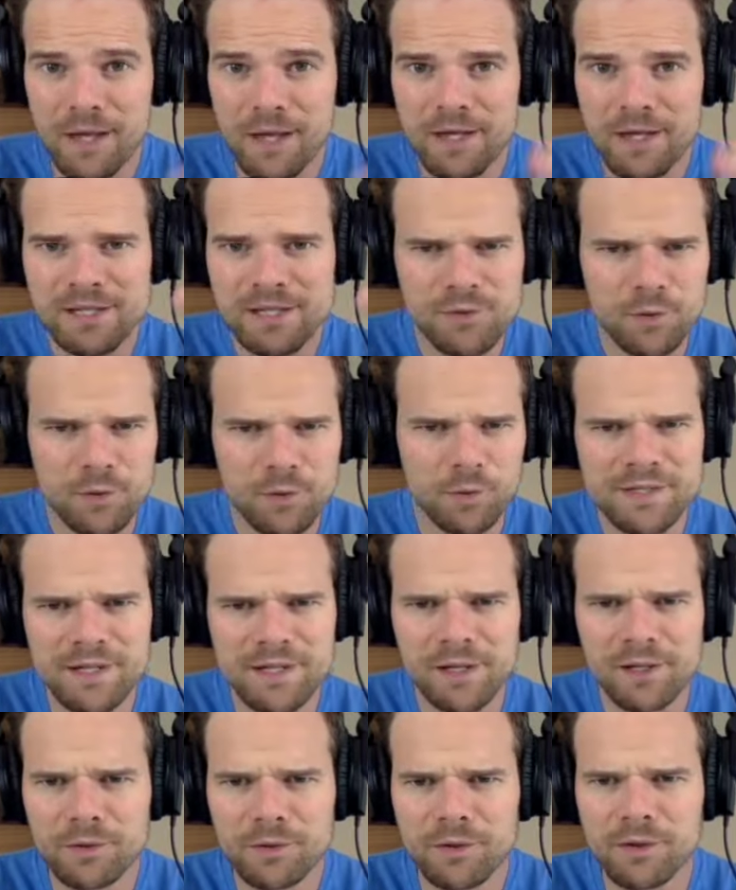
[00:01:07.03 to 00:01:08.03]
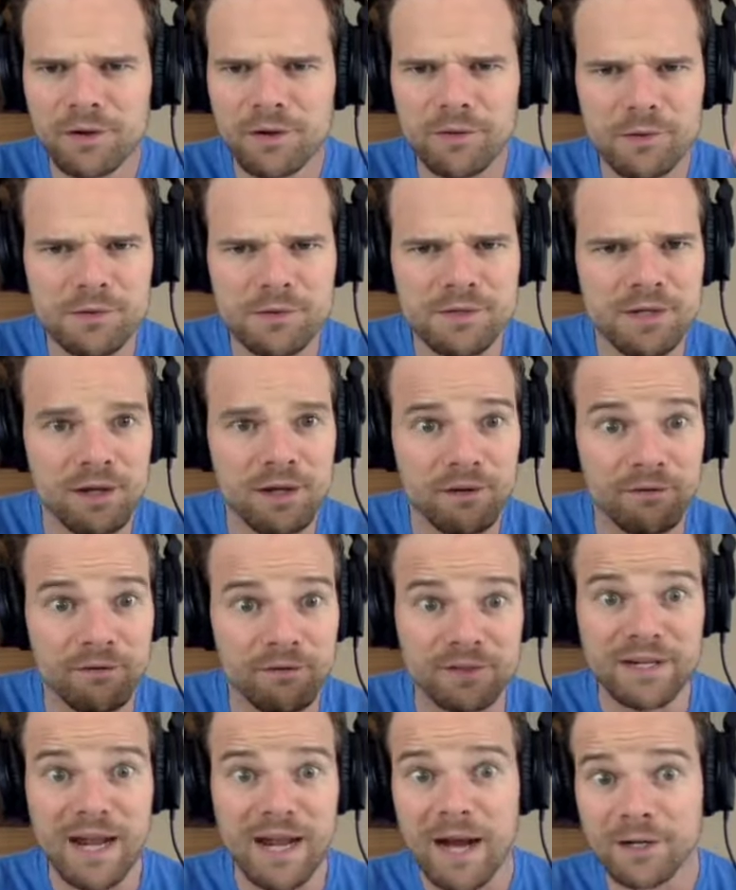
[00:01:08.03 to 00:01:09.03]
Stories included are those
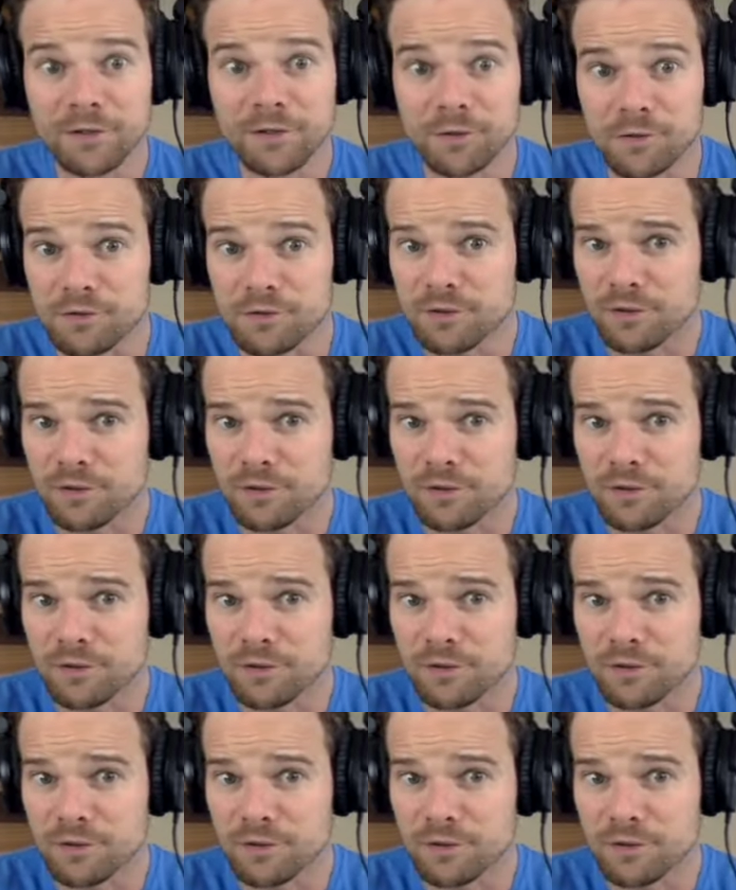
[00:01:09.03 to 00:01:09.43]
of doctors,